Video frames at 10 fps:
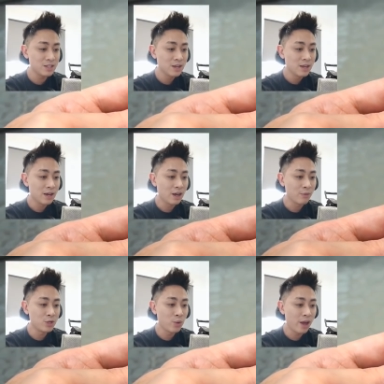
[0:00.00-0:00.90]
Uh, we
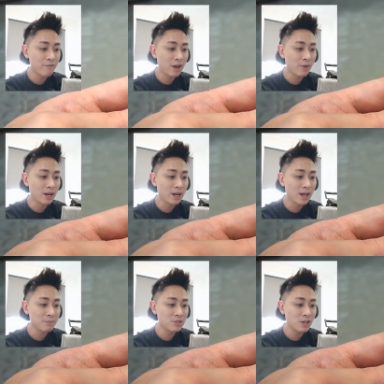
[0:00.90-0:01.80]
do have our
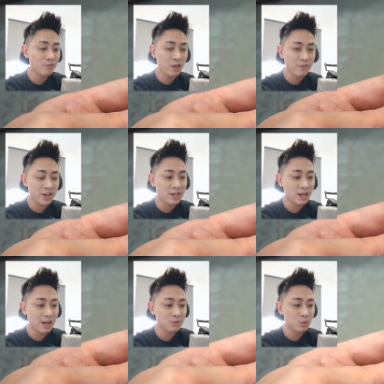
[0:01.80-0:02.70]
alarms here. If you have any
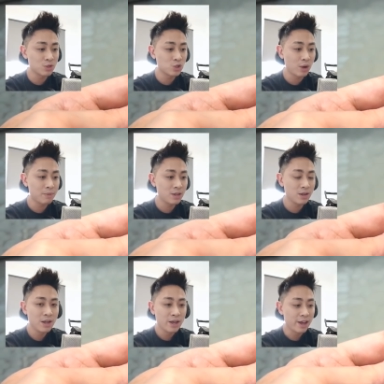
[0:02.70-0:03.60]
alarms, it will show up here.
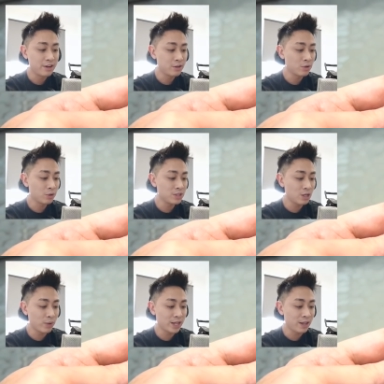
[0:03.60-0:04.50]
And you notice that
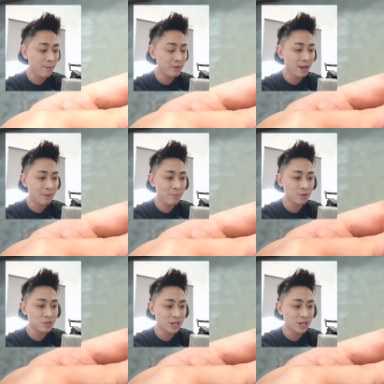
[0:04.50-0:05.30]
when I tap it, I'm able to set an